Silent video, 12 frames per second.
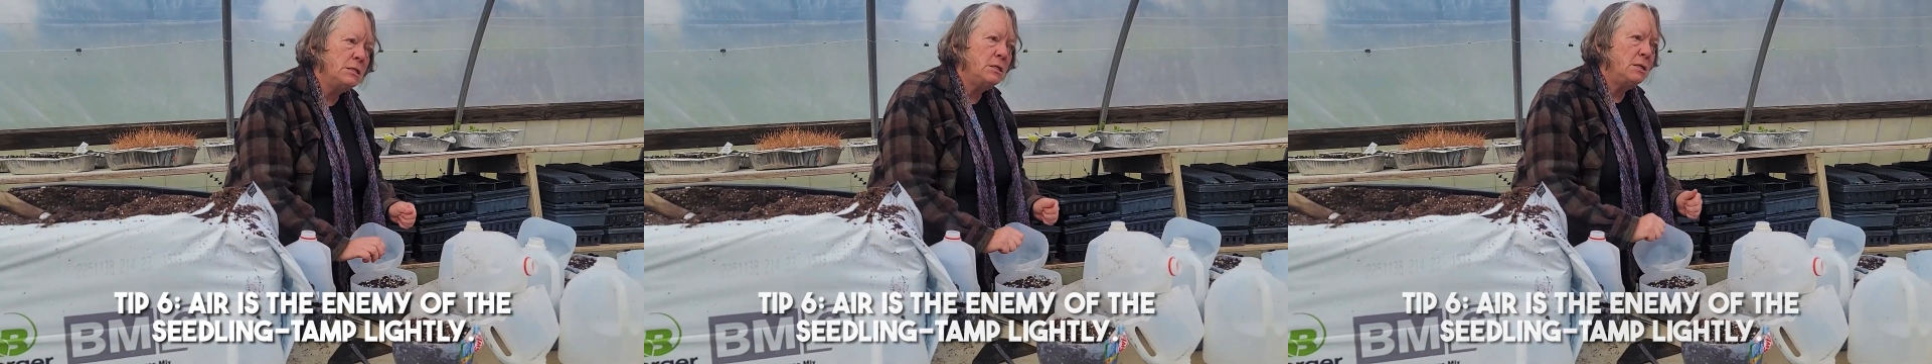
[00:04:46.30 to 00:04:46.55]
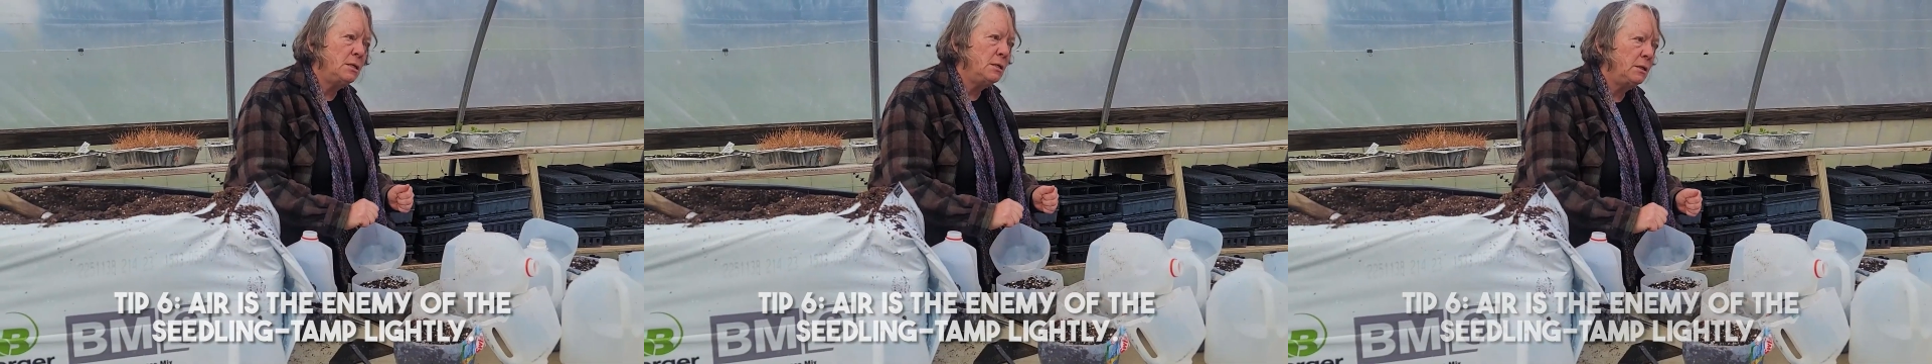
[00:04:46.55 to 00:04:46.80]

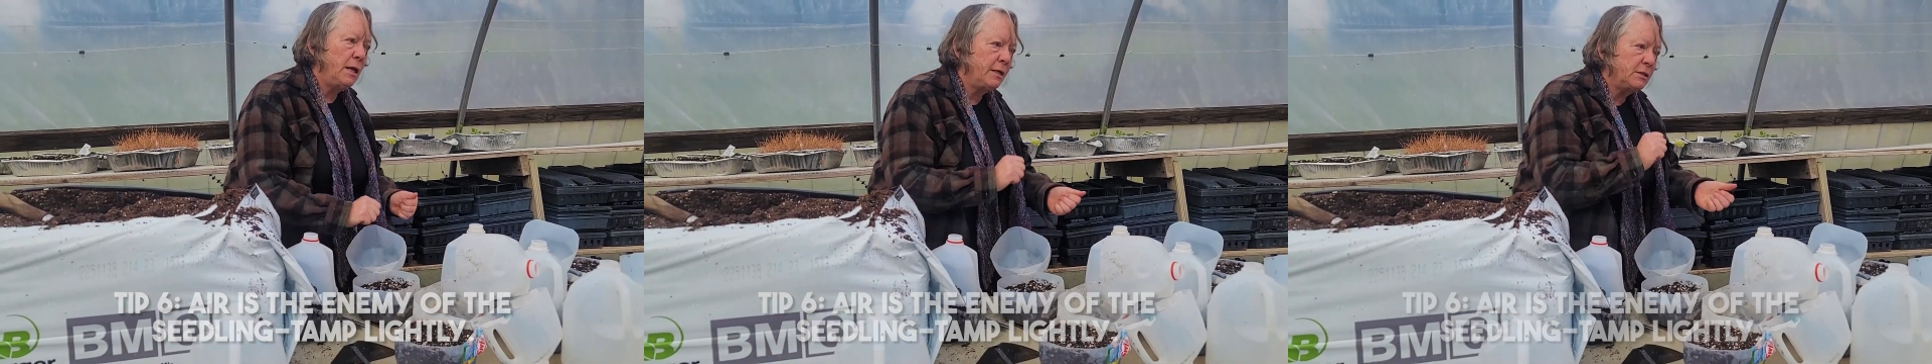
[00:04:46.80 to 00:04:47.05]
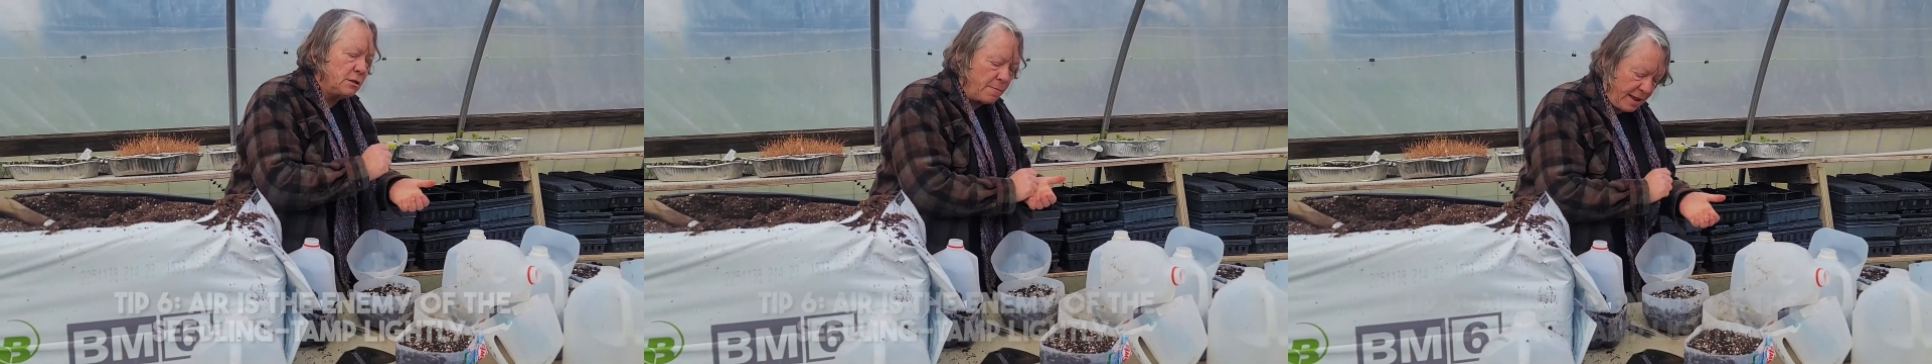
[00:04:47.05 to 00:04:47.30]
like
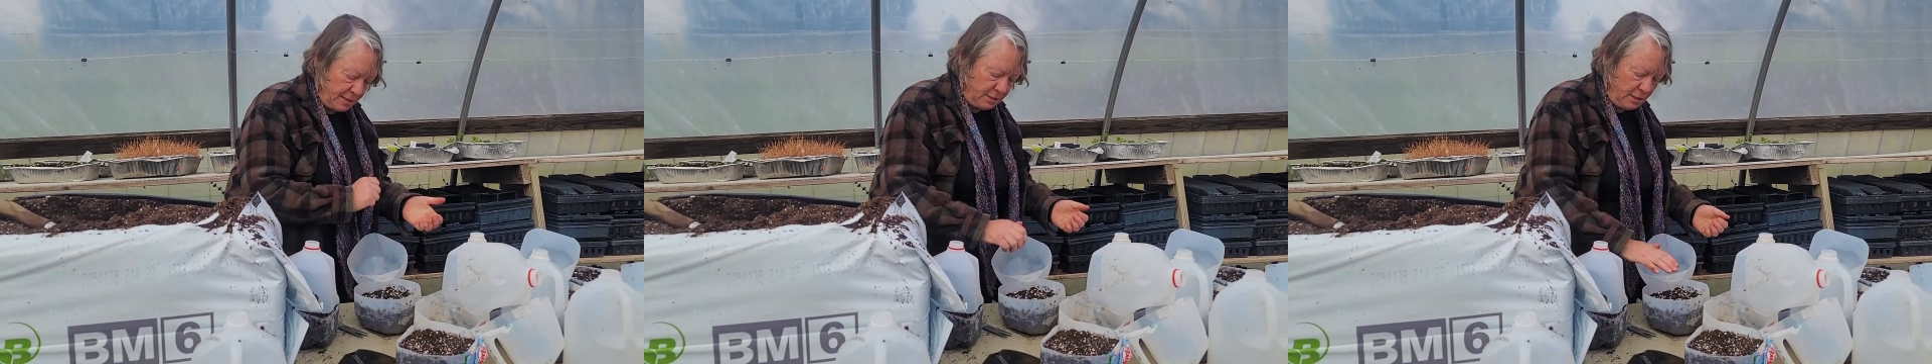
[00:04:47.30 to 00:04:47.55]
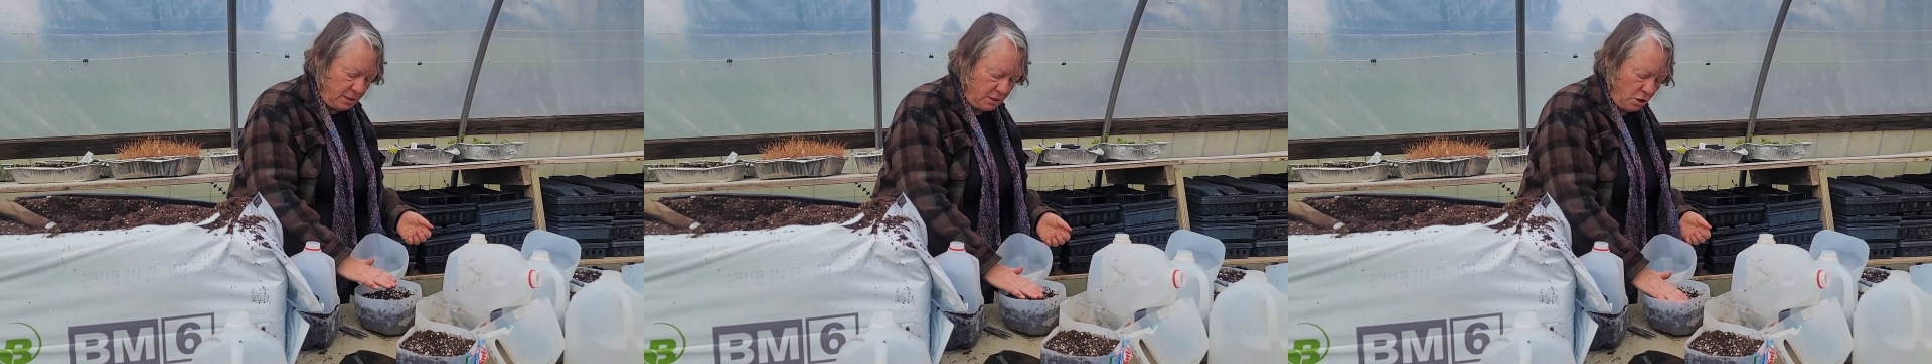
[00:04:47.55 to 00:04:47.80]
cement.
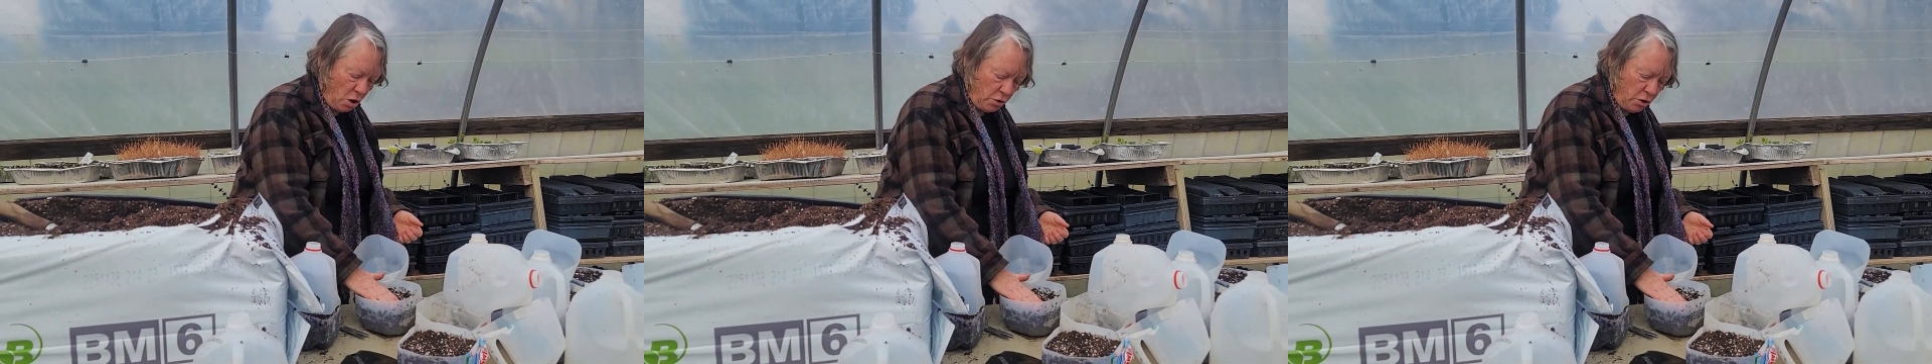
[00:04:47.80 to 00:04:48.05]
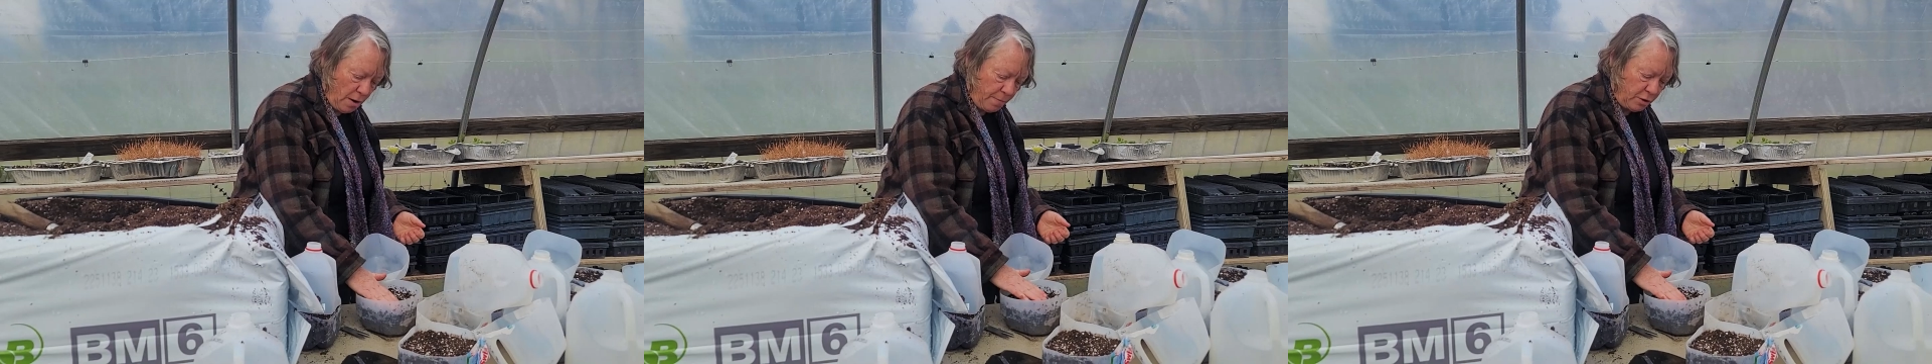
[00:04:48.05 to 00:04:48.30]
You're not
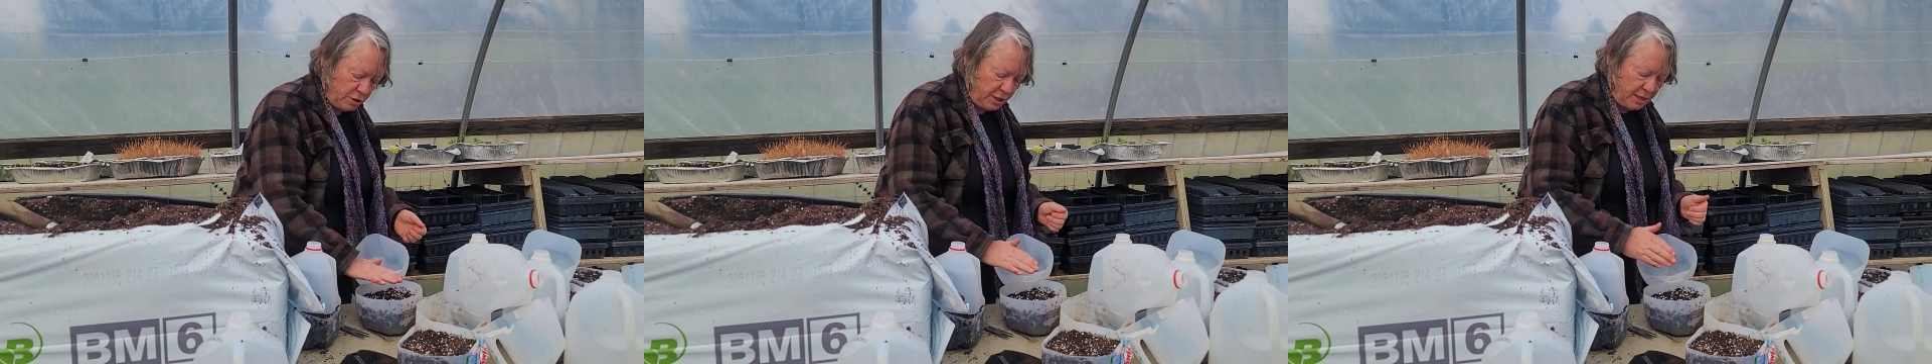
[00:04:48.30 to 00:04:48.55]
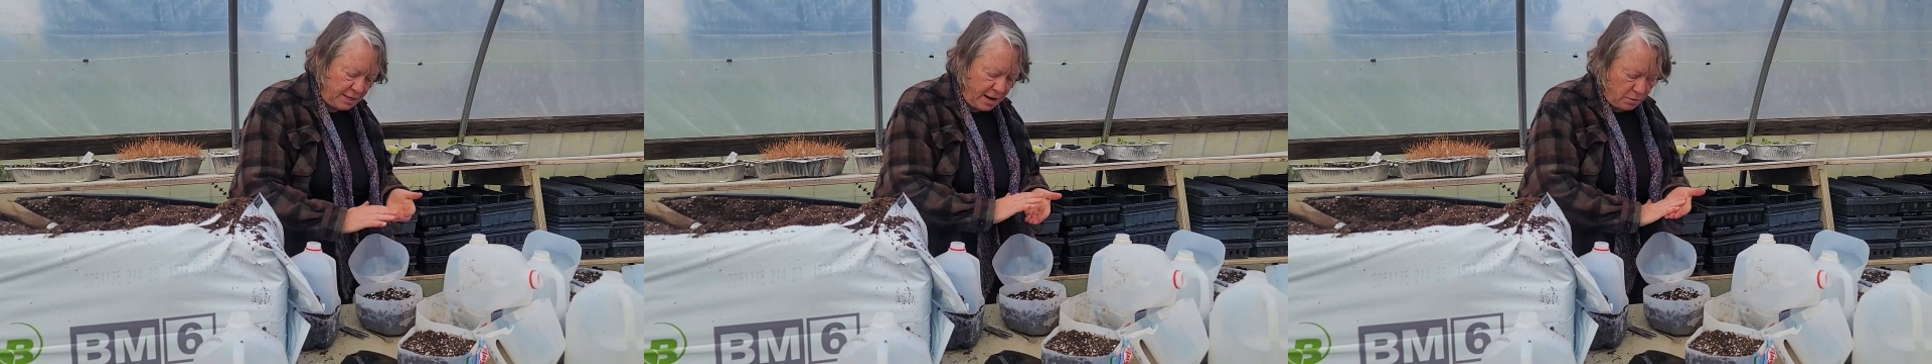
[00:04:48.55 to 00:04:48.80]
pushing it down.